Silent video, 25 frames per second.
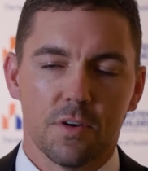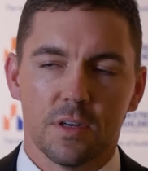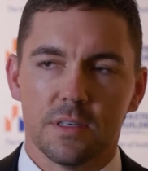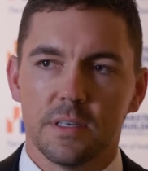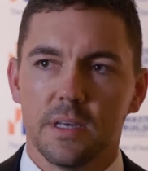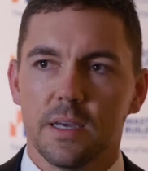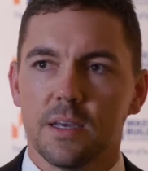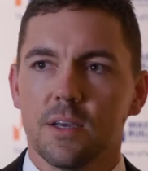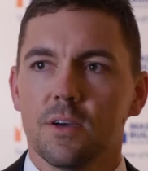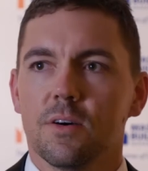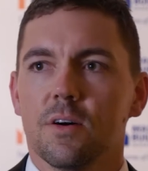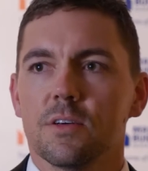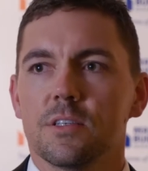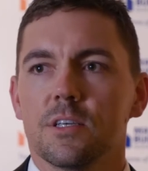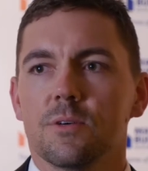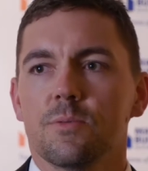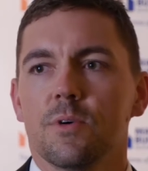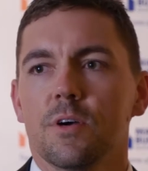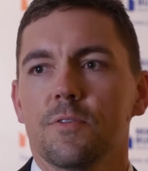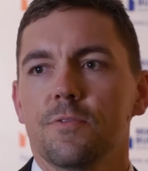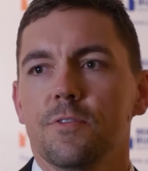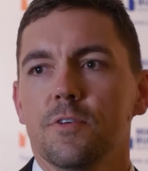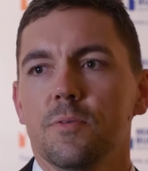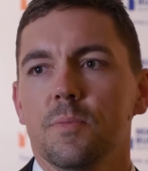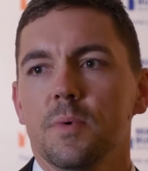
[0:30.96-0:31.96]
got 10 guys who
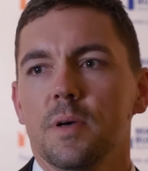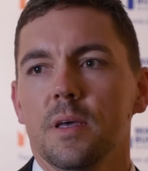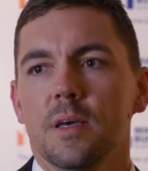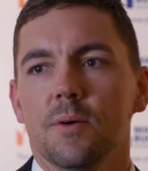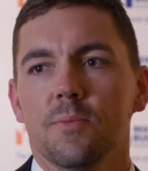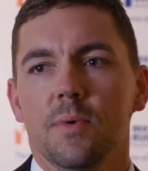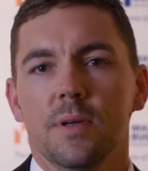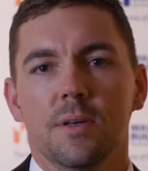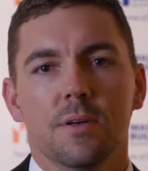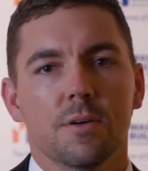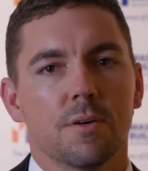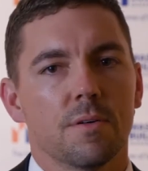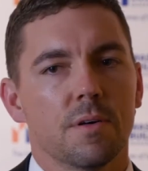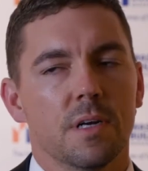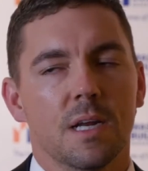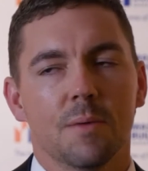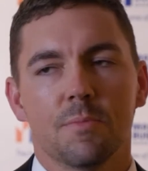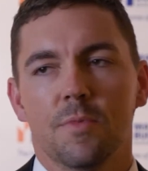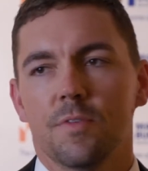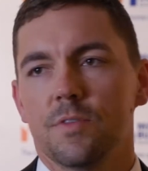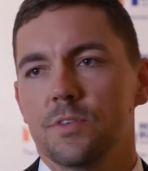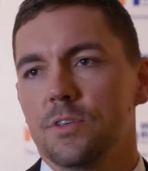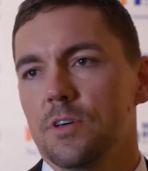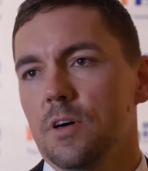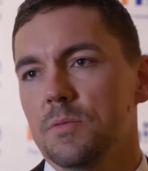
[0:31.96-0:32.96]
work for me, and we do a
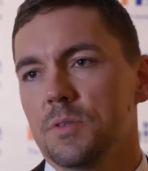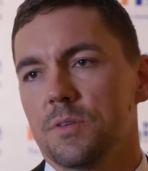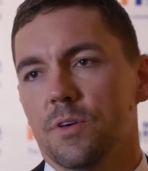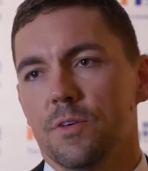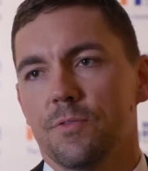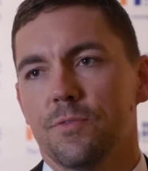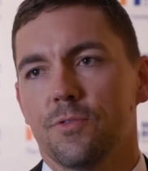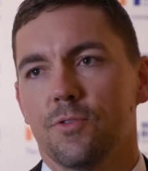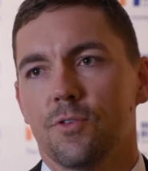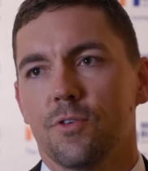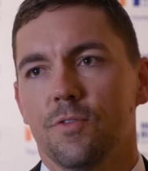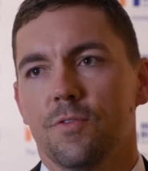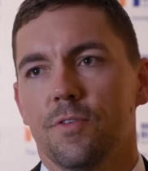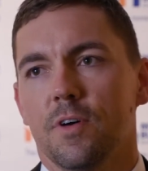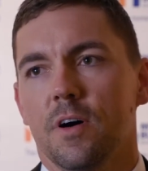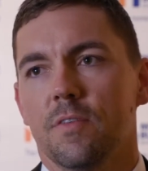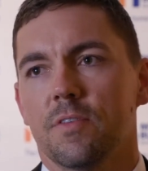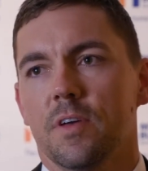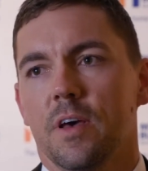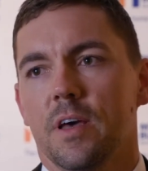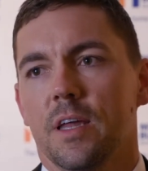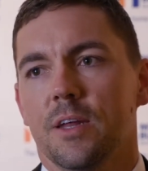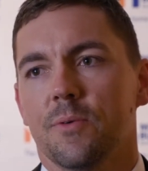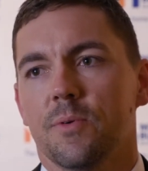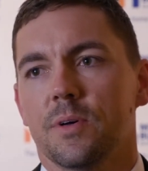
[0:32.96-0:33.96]
number of jobs. We've got 4 or
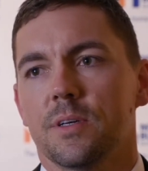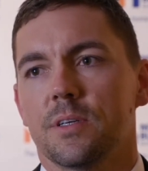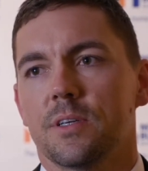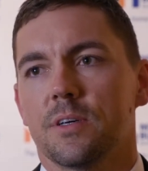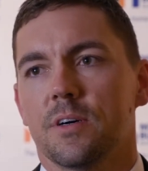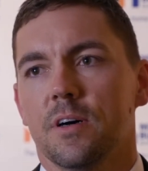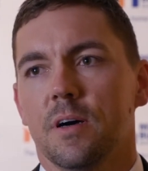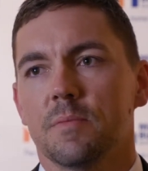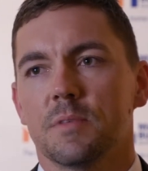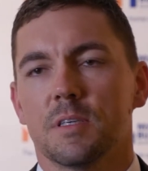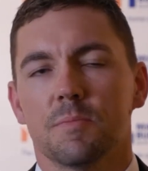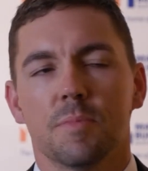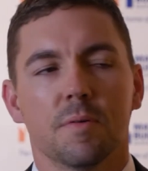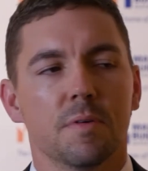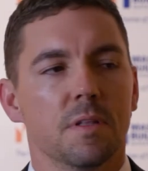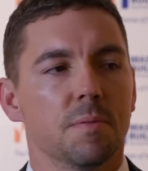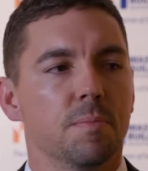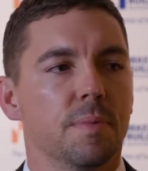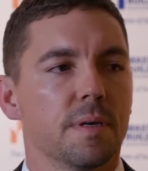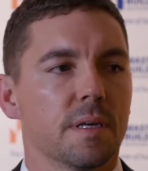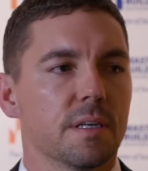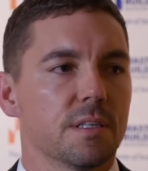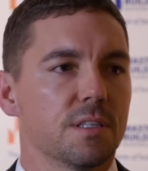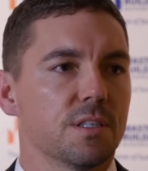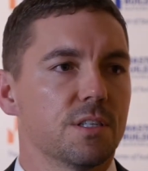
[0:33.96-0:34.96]
5 going at one time, so probably the
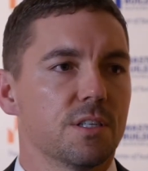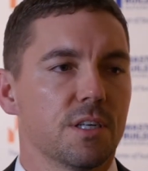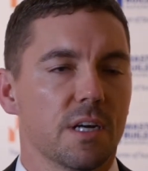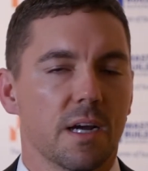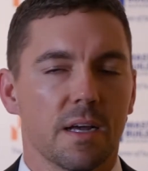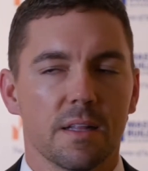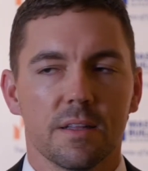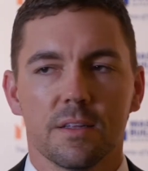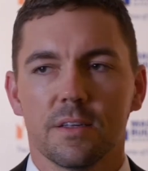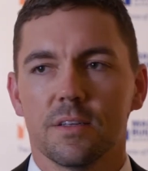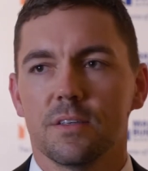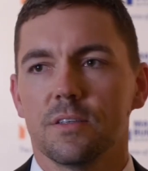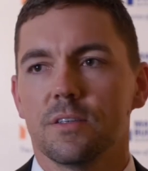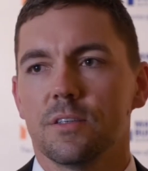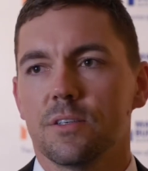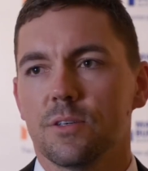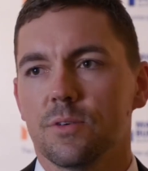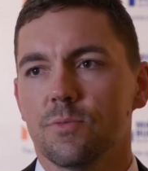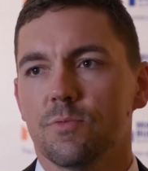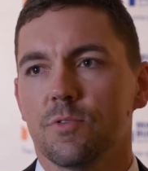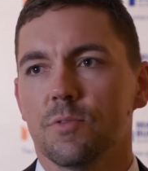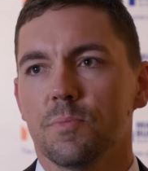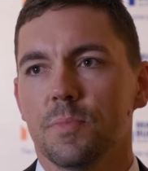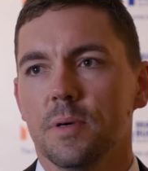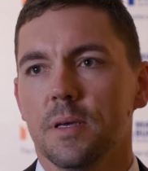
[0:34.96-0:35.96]
biggest
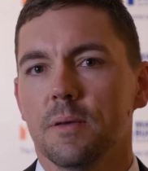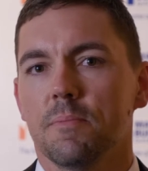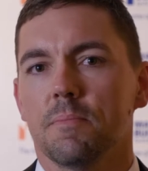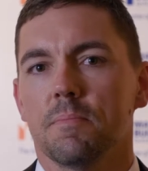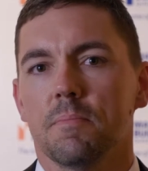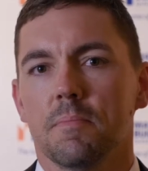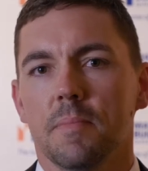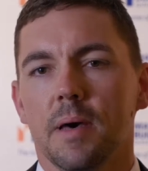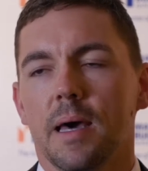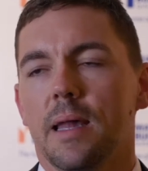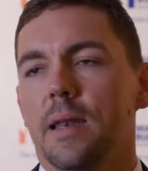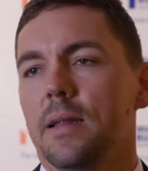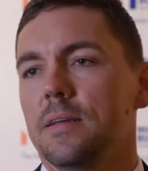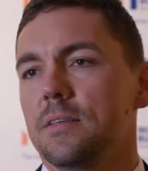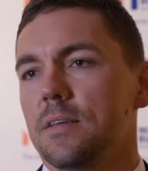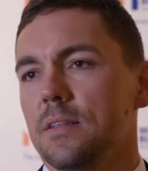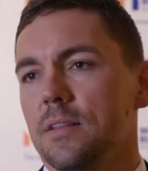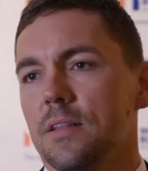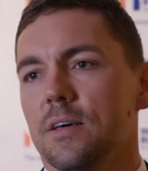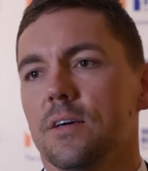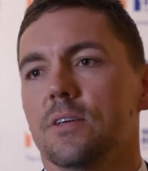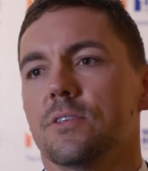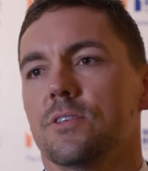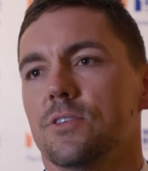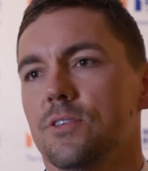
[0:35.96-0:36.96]
challenge would be
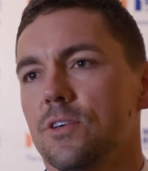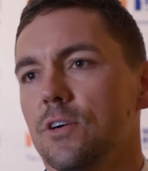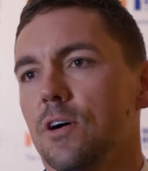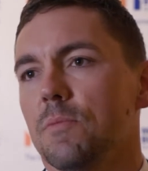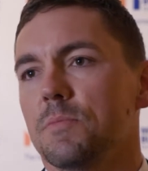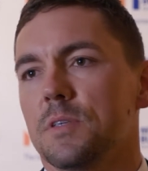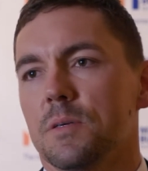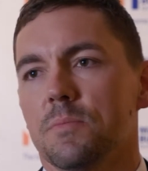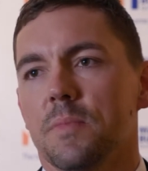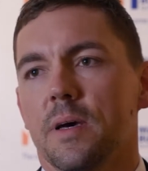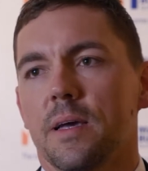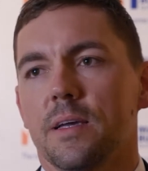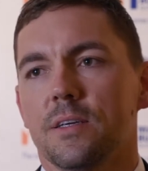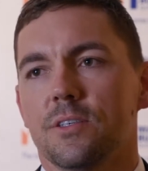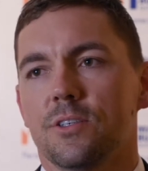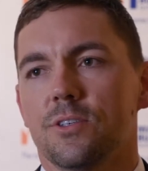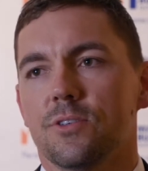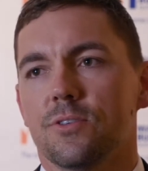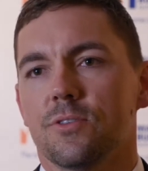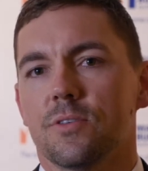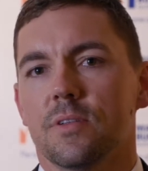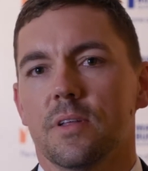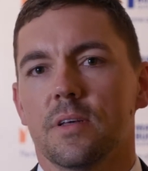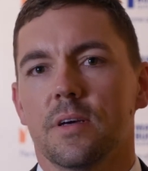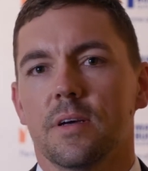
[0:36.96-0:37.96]
managing those jobs and making
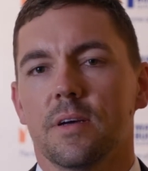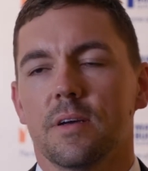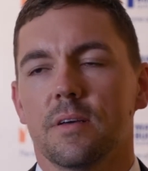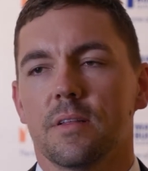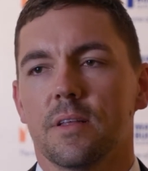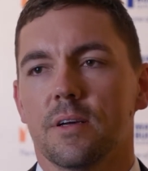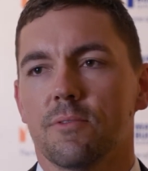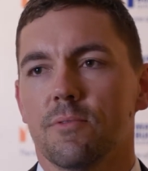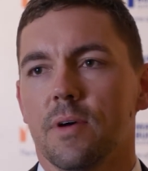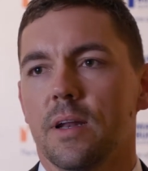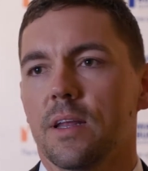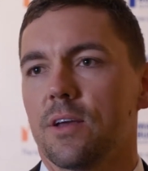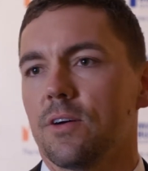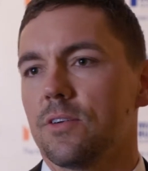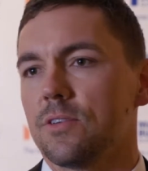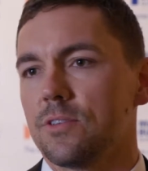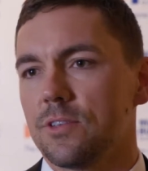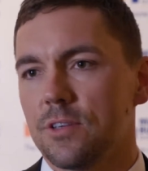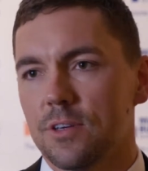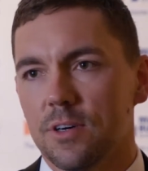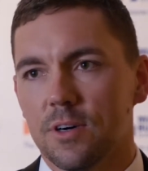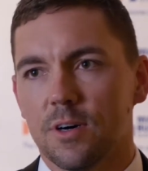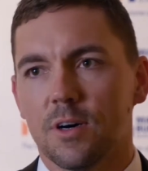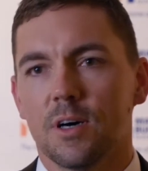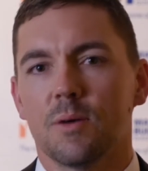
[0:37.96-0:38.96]
sure that they're running on
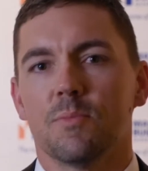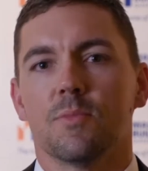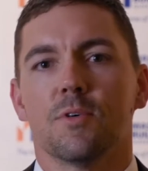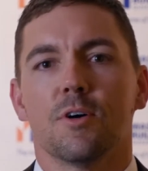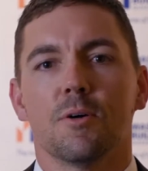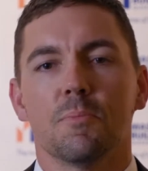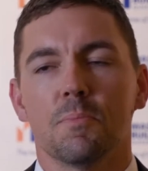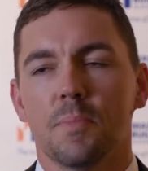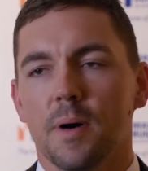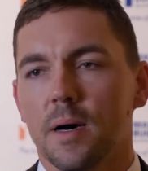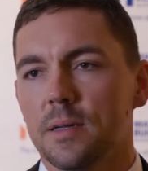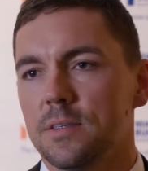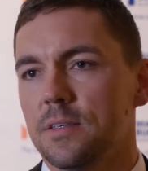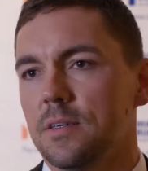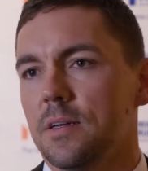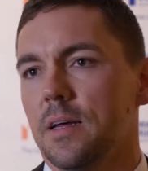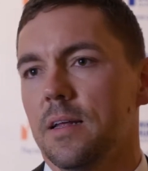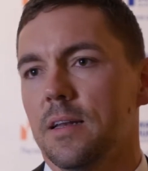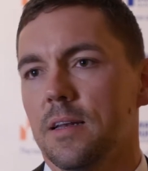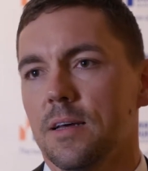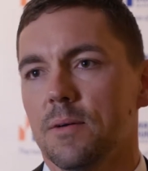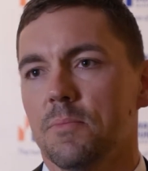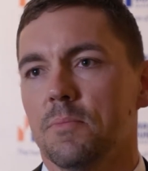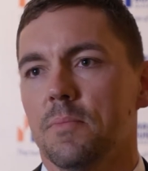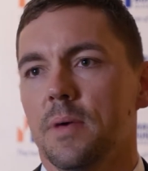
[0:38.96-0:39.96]
time, on budget,
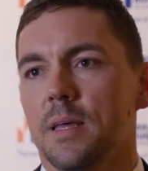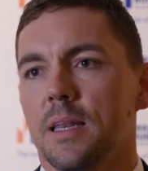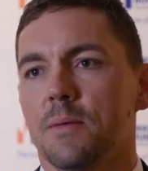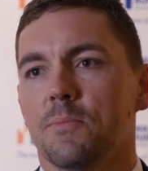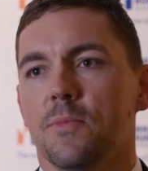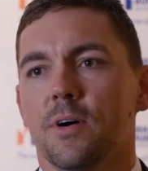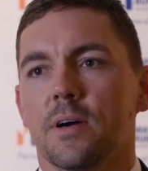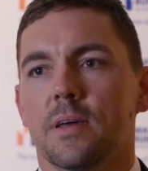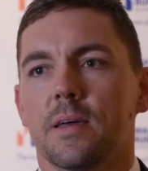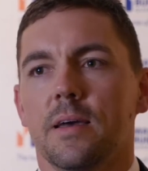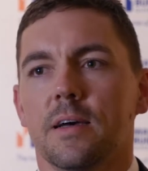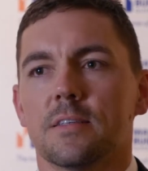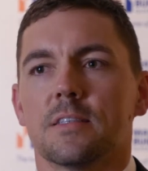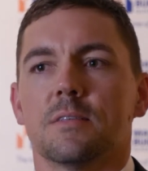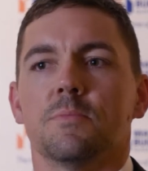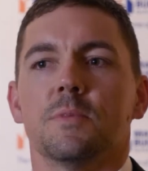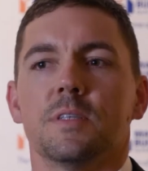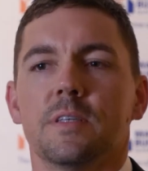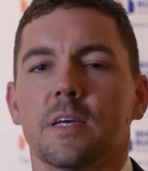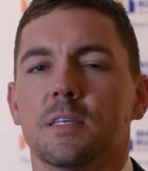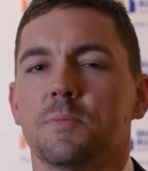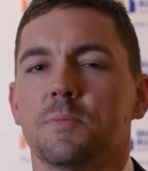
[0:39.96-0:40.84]
and I'm meeting my customers'